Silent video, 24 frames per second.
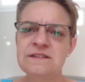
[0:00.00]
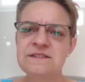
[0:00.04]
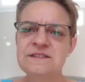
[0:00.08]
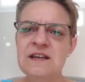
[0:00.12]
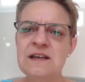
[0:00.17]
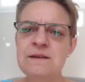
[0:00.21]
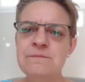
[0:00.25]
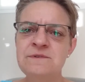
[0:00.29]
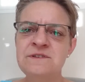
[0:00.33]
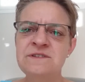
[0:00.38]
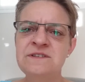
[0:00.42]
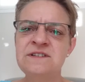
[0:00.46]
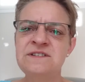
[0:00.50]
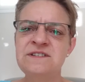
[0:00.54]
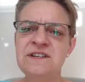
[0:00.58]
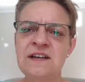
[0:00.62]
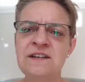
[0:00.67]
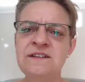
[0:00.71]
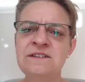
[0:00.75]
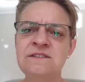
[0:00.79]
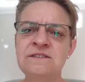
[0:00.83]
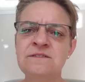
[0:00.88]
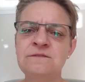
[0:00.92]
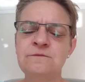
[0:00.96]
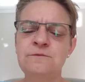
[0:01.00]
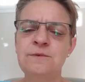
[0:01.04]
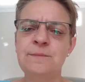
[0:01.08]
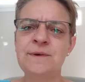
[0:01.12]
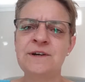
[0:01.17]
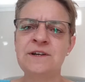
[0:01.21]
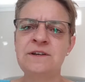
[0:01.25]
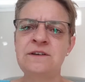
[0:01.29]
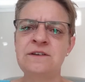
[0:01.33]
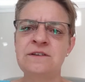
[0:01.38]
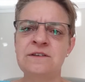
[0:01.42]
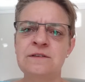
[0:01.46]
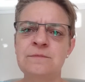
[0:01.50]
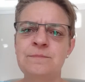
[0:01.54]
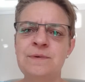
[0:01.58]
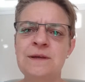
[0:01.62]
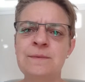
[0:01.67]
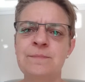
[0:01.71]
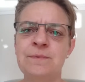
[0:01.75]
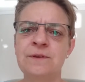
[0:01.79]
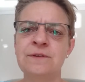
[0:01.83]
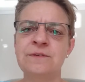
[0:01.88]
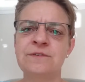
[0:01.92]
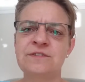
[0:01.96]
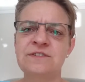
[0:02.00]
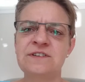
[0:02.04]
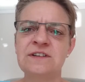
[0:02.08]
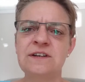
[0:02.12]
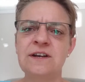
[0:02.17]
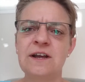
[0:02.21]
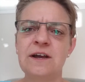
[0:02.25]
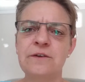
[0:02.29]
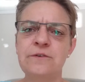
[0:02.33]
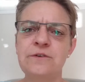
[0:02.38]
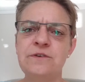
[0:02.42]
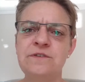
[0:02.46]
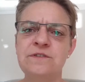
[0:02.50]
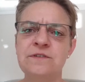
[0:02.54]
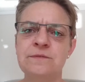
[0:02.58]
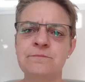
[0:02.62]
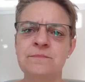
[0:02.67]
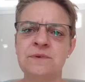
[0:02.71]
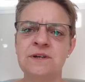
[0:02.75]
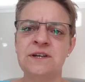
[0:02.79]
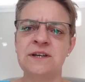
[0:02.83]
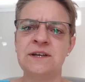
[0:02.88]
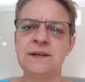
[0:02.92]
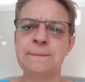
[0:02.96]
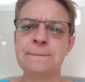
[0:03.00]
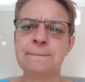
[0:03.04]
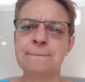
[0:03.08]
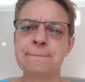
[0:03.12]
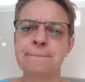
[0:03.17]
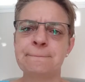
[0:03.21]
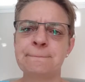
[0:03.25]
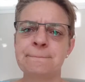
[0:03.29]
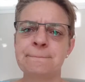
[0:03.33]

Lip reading: Statements are a gentle reminder that people still owe you some money.